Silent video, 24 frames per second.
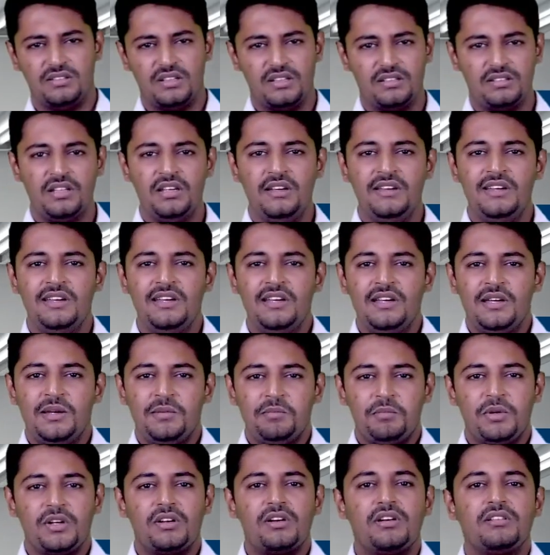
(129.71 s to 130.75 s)
is
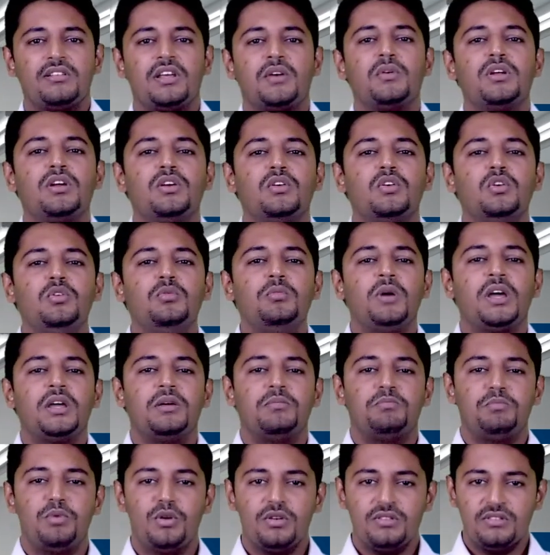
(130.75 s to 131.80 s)
because I want to do my
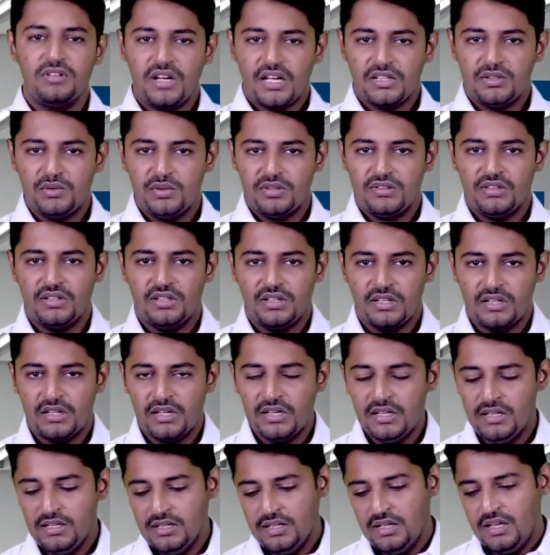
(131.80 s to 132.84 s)
post-graduation
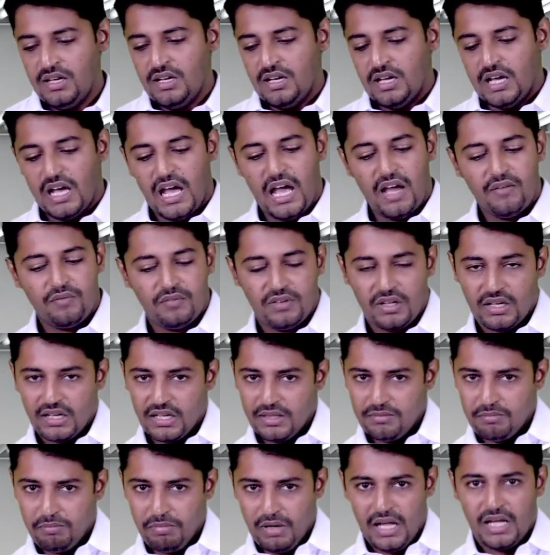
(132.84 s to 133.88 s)
degree after I
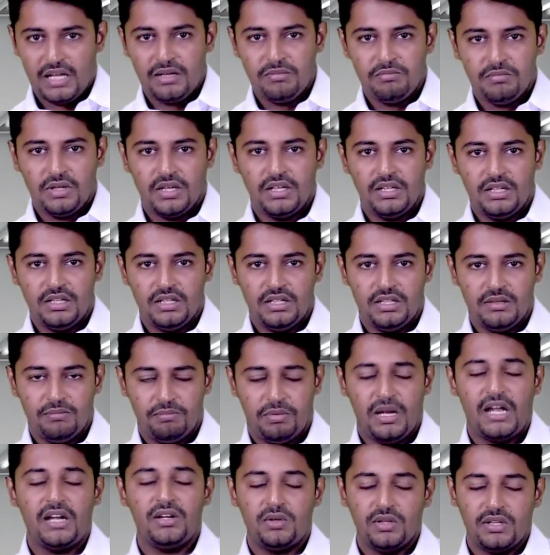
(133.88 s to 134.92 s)
plan
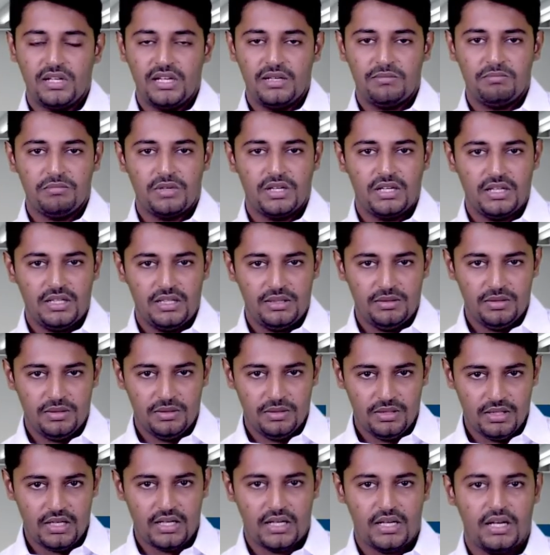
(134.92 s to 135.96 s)
to get my
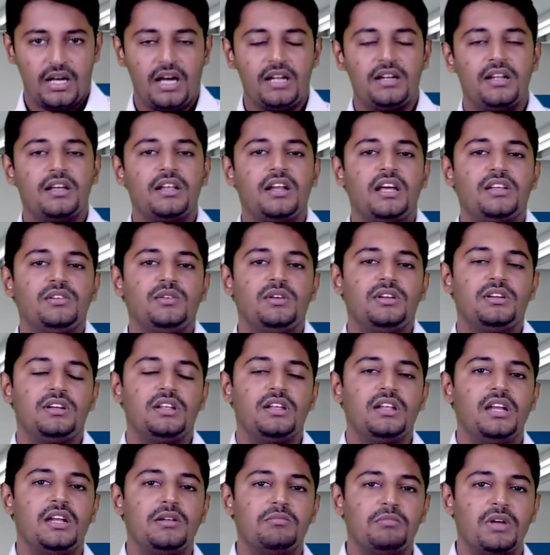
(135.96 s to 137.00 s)
undergraduate
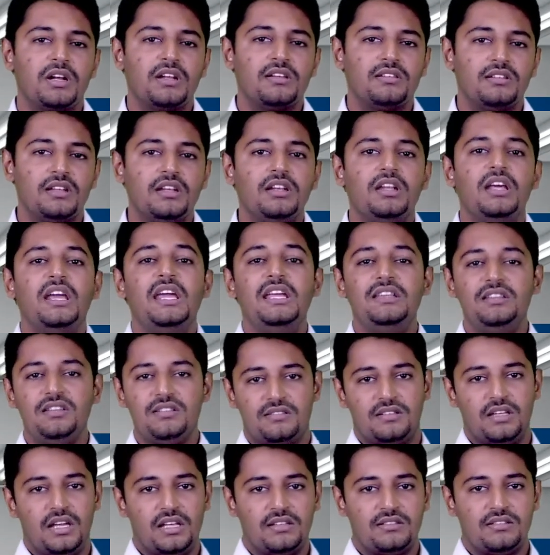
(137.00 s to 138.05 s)
degree in medicine in the
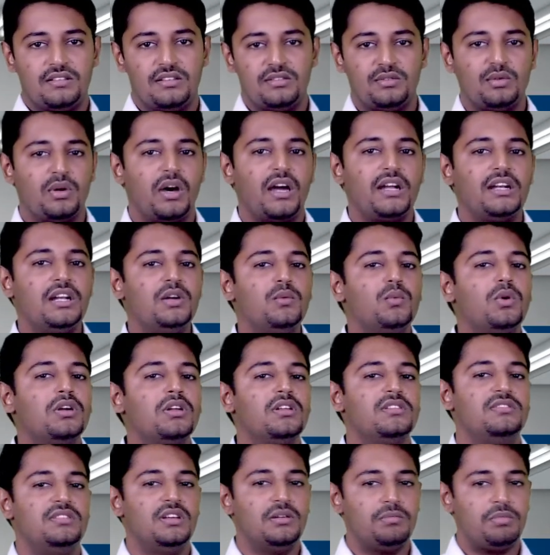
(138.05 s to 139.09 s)
States. So I didn't want
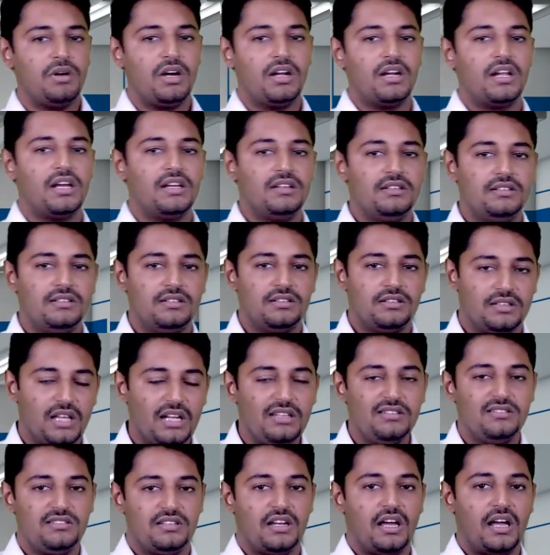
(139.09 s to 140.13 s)
to jeopardize
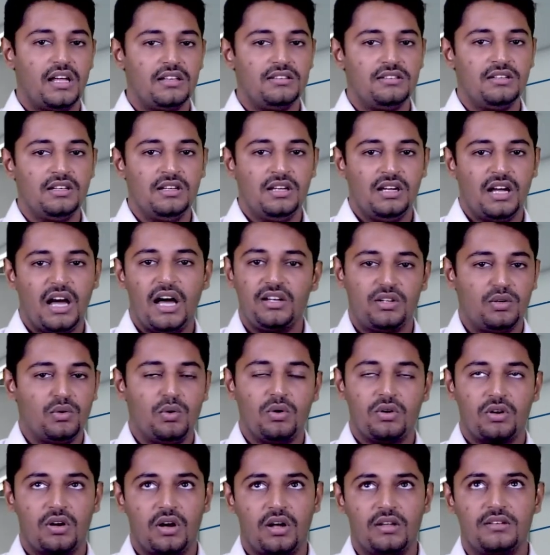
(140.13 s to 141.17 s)
that chance at
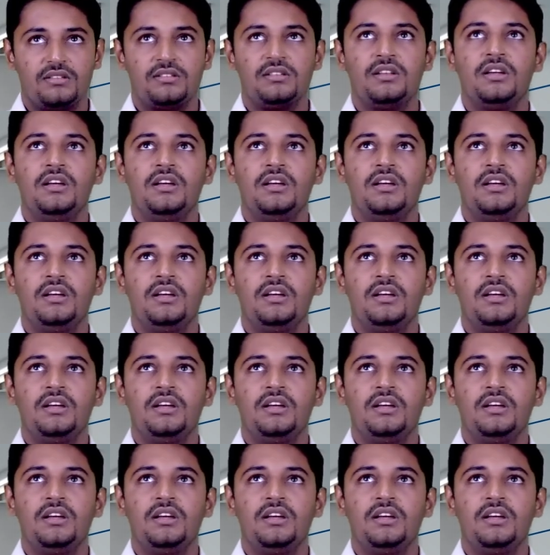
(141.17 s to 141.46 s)
no cost.